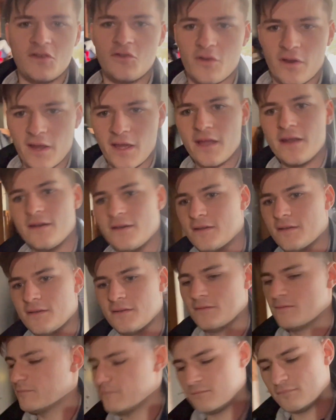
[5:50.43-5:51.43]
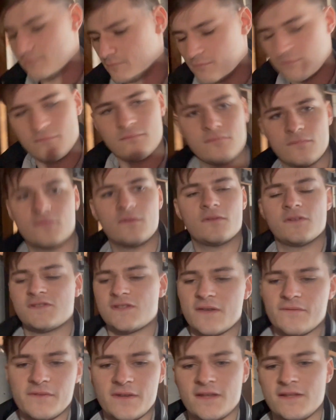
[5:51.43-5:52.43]
grand,
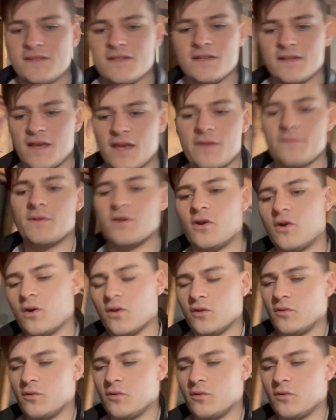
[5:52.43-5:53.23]
718 Cayman all the